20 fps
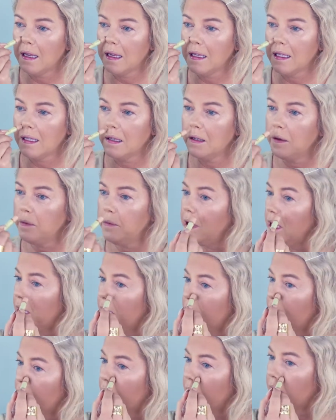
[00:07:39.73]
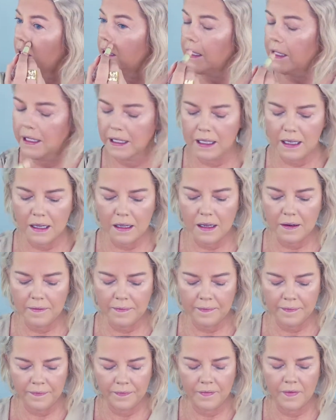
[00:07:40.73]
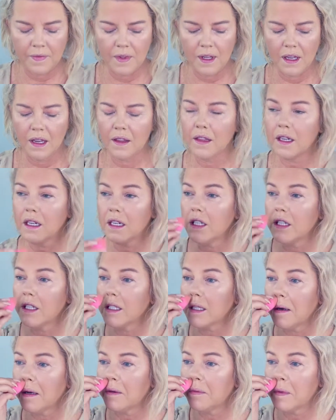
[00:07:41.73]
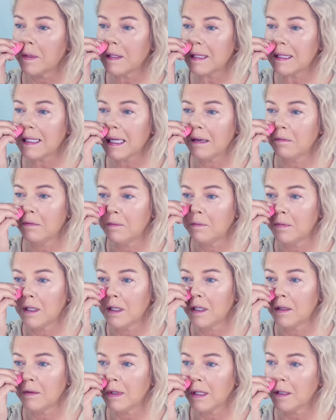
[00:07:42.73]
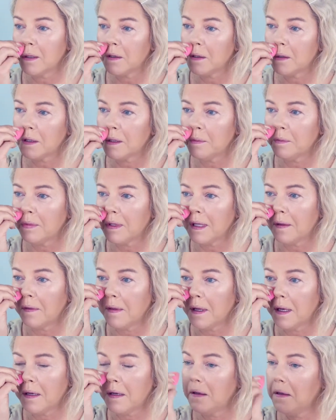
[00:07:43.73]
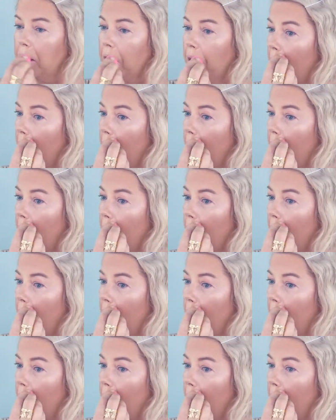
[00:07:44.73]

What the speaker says: So in place of a concealer, and then I just go in with a dampened beauty blender and just blend that.